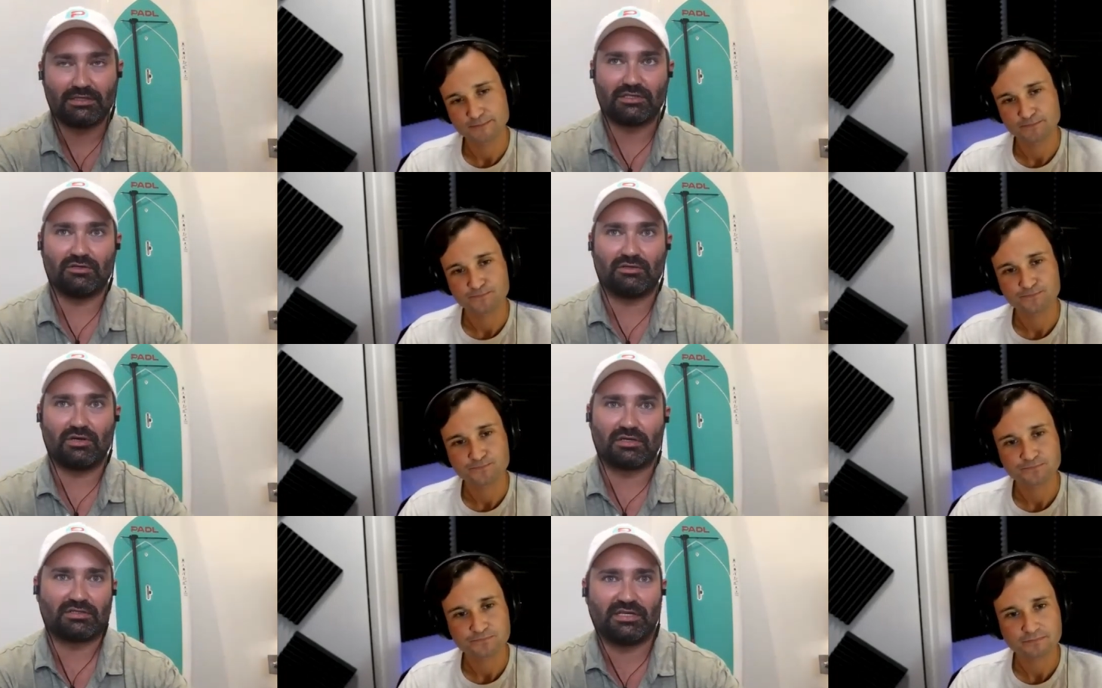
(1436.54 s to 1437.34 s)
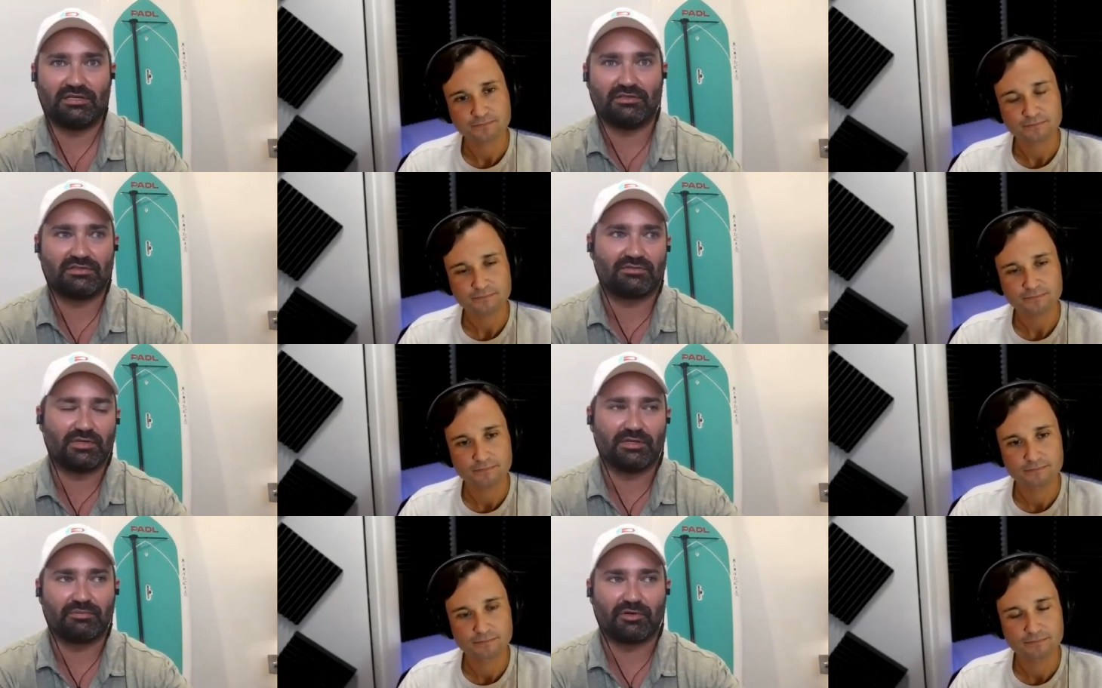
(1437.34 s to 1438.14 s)
Speaker 1: So, our sales is
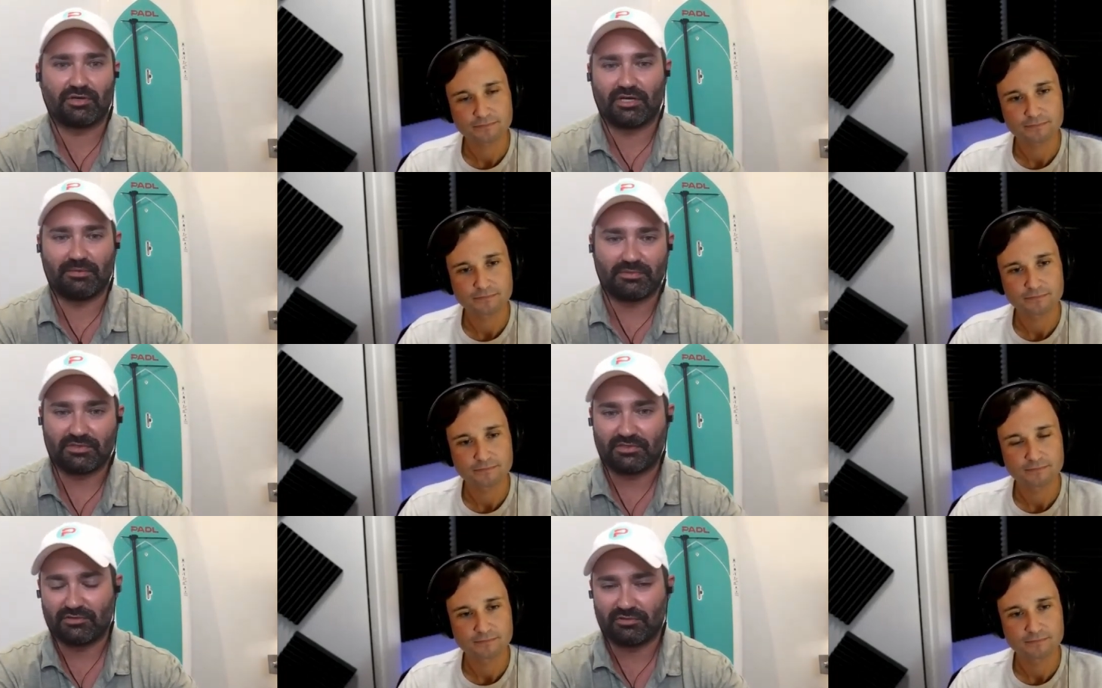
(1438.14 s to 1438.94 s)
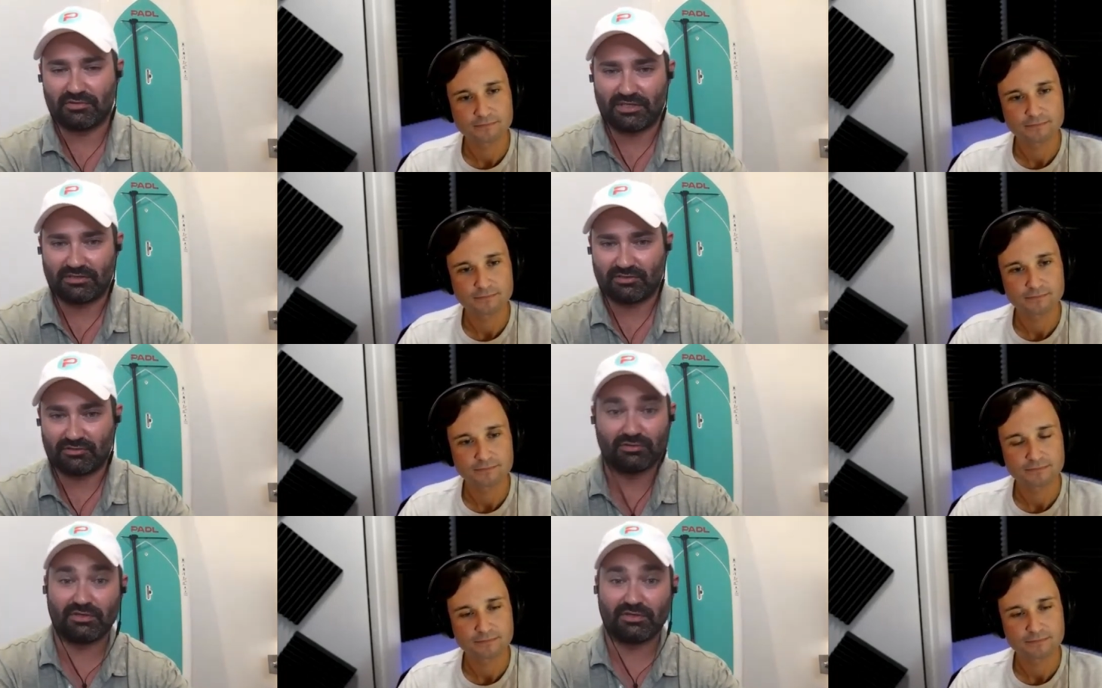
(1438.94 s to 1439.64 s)
really broken up into two, into two